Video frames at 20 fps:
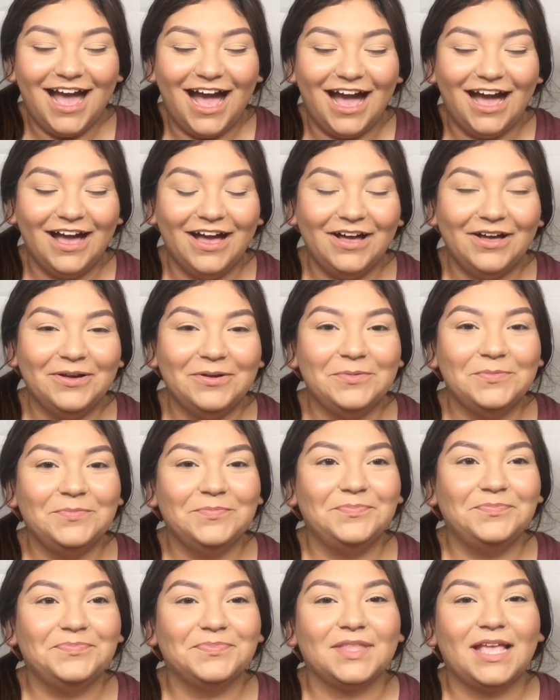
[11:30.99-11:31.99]

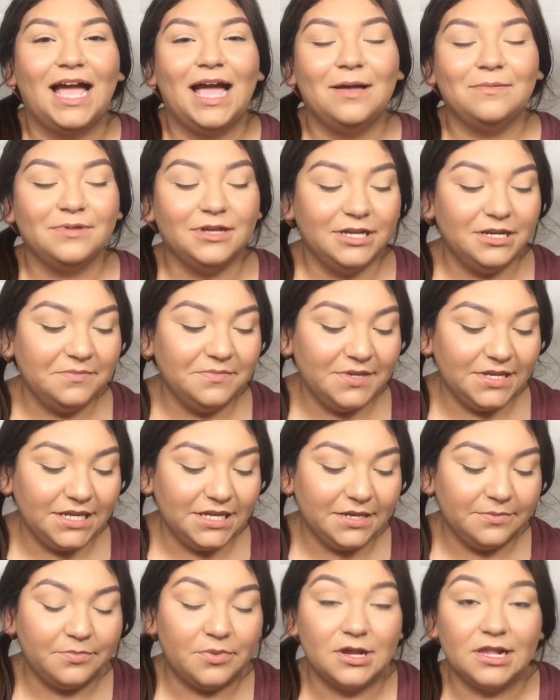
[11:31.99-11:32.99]
I'm gonna
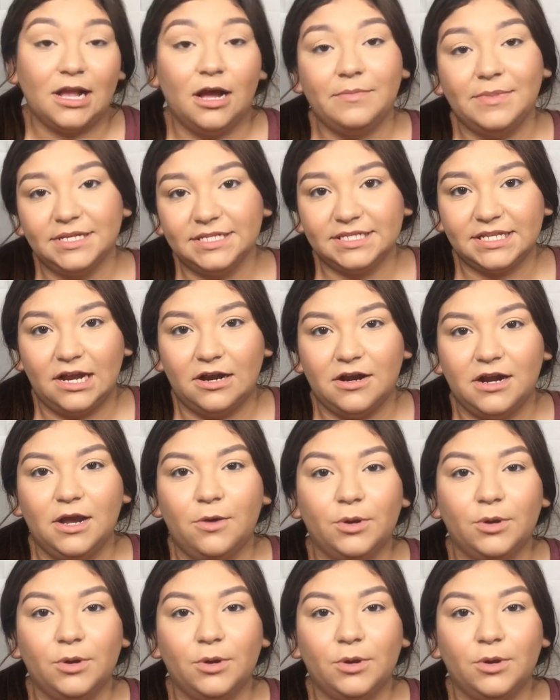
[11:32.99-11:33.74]
be putting on mascara,